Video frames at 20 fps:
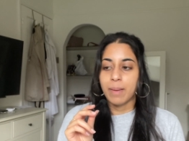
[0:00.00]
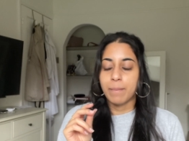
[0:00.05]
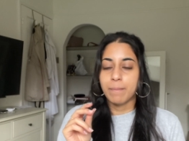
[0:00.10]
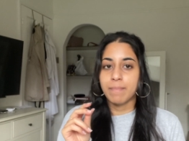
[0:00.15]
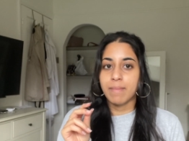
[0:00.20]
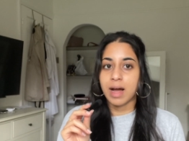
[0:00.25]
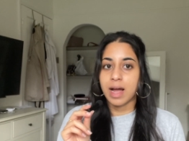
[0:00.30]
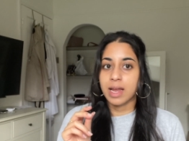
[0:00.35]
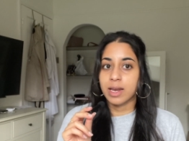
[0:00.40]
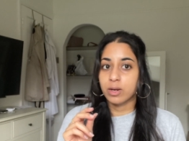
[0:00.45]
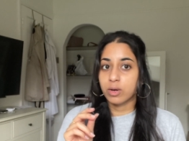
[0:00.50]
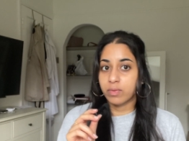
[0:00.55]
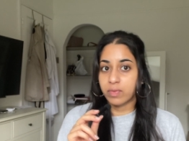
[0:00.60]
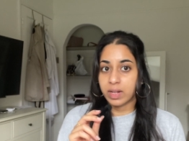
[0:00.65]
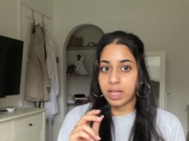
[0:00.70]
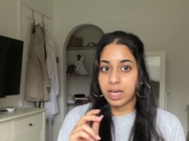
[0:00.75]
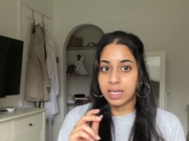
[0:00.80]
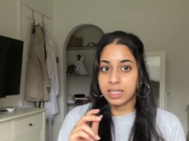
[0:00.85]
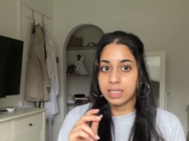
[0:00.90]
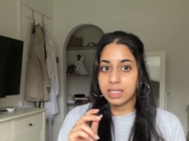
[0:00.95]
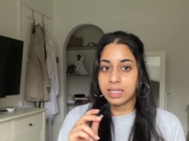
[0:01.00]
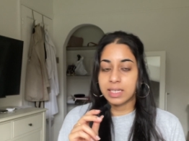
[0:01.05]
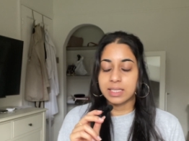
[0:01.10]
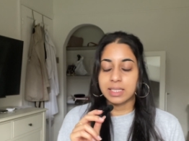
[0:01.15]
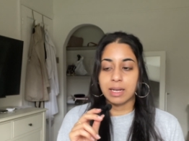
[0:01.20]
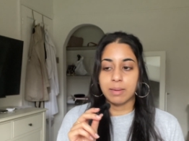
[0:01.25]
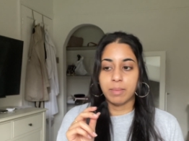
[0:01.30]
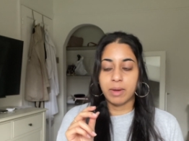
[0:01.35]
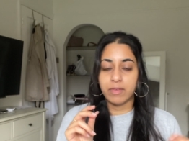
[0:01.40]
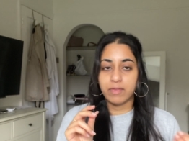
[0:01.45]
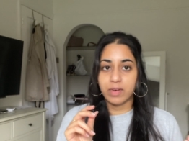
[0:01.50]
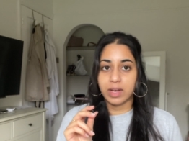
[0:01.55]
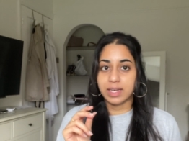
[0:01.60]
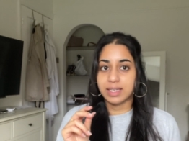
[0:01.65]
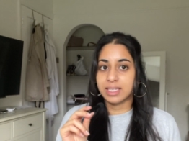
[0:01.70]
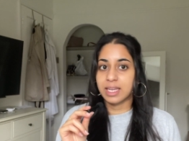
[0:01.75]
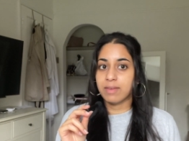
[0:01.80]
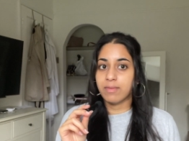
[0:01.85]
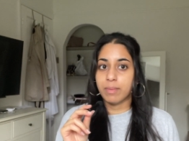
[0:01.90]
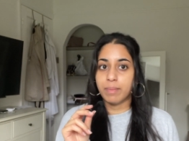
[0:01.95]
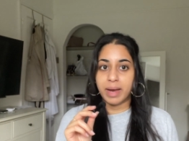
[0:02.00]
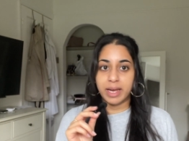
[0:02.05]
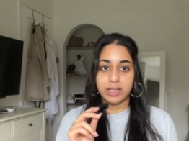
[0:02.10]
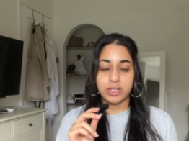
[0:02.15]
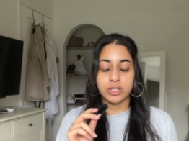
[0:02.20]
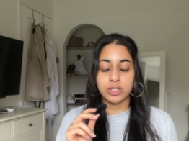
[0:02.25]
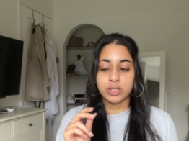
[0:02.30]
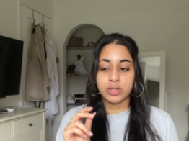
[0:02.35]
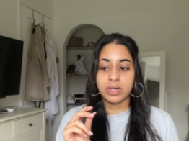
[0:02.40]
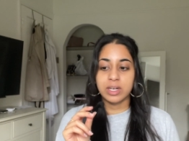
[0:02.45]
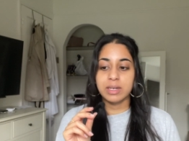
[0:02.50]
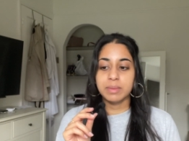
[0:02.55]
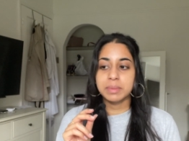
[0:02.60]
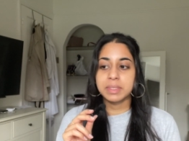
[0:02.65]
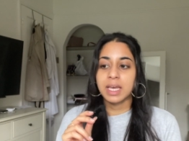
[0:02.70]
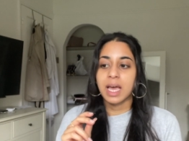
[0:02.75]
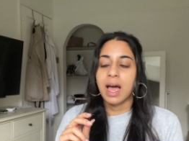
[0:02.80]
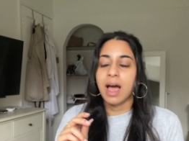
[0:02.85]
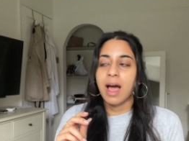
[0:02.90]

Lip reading: my novel ideas and my first ever manuscript.